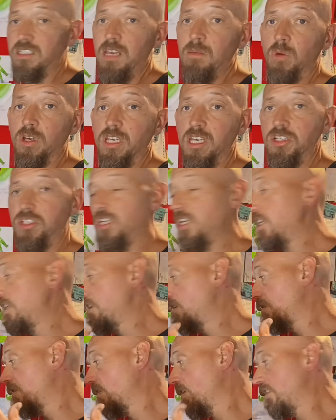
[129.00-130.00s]
in my
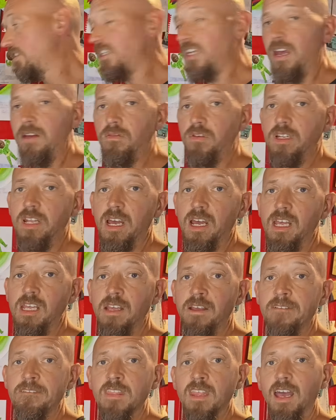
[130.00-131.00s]
kitchen, I see it every day,
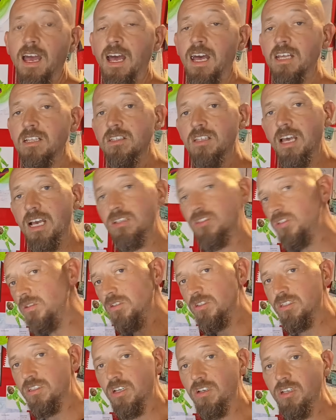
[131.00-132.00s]
and as soon
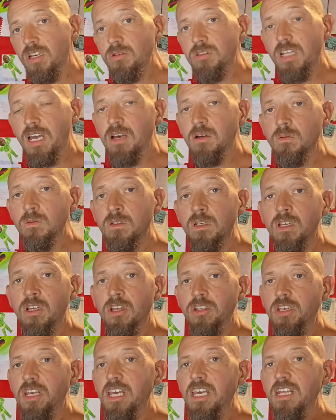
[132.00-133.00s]
as the sun goes down,
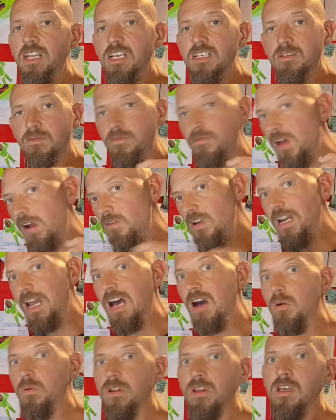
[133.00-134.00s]
you hear this very
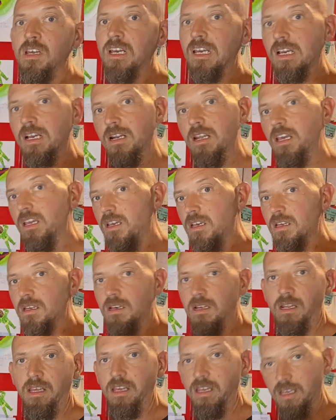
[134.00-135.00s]
loud click,
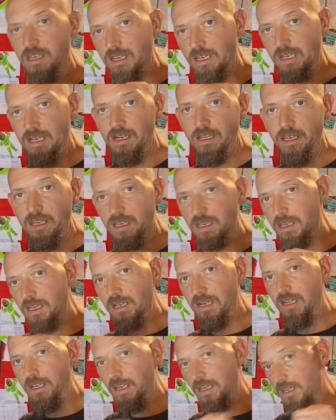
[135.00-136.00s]
click, click,
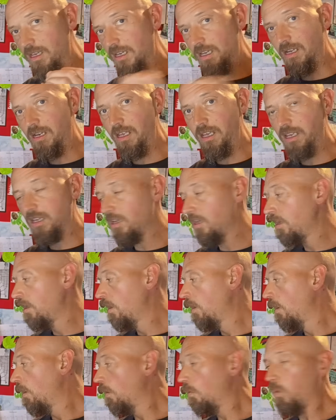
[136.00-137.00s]
click, click,
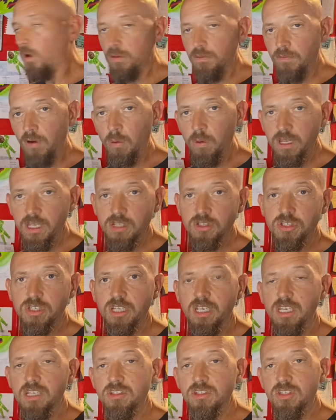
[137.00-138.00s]
while the voltage
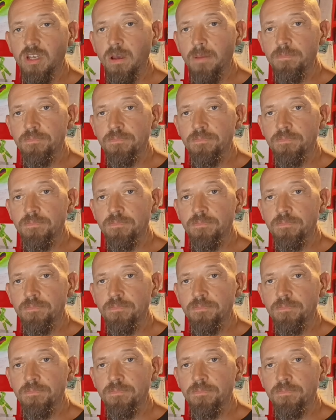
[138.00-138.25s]
is